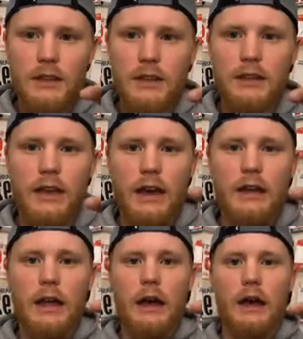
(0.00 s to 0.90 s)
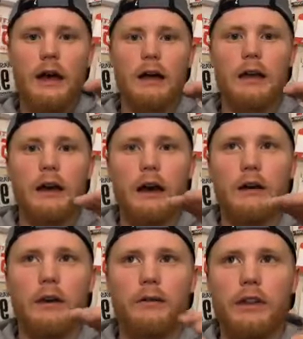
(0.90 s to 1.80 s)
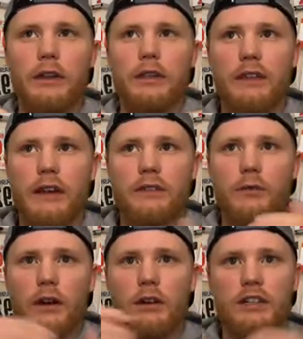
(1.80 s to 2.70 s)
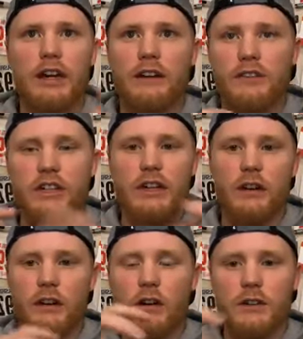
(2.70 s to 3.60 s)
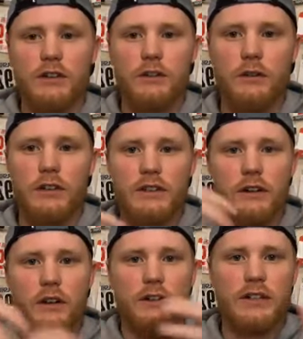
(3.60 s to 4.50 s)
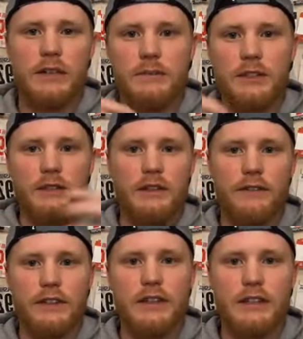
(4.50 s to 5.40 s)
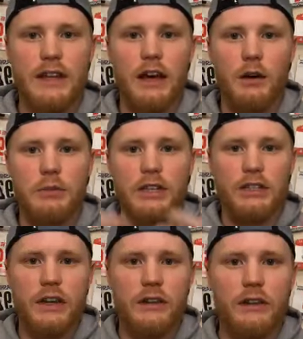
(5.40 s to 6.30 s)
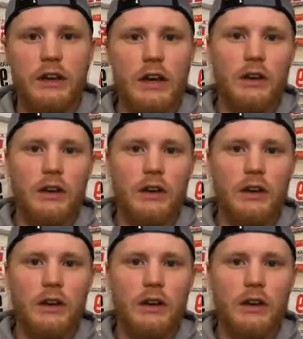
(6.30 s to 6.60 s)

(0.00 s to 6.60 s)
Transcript: then uh, I, I, really think that if we all kind of share our stories and our tips and different things that help each other,